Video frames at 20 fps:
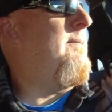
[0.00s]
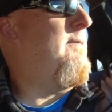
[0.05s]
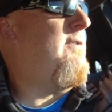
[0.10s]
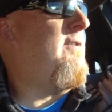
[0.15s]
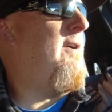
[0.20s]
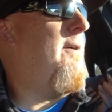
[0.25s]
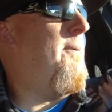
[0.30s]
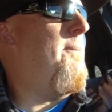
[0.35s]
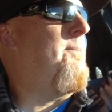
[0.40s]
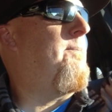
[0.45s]

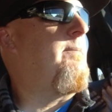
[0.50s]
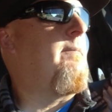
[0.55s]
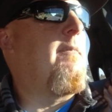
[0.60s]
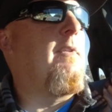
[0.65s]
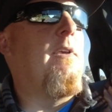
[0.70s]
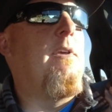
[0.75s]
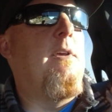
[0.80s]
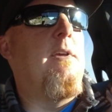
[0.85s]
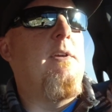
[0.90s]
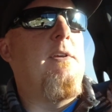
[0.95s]
So
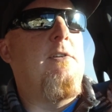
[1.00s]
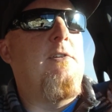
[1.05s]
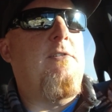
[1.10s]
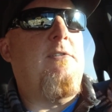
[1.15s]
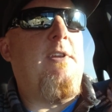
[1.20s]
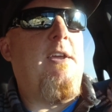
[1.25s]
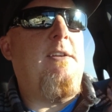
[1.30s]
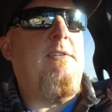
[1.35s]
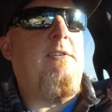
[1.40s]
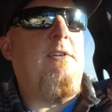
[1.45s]

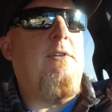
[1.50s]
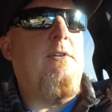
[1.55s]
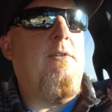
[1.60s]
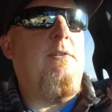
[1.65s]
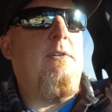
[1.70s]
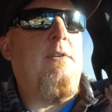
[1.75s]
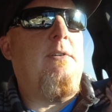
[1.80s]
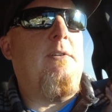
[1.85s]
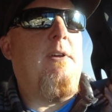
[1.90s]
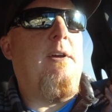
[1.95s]
stay
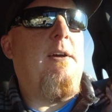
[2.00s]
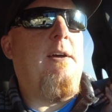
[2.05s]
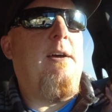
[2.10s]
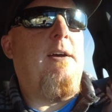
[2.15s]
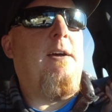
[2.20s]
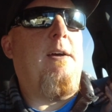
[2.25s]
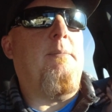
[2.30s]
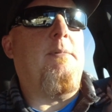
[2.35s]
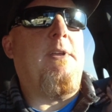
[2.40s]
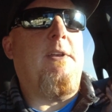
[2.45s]
tuned.
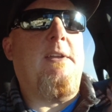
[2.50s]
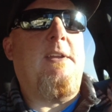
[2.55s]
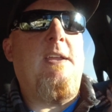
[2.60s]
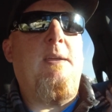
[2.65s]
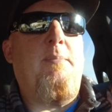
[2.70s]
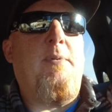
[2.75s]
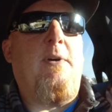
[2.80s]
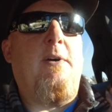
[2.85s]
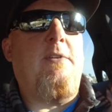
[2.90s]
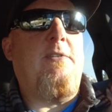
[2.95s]
I'm going to
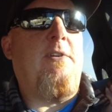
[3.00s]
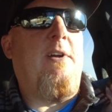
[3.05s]
keep on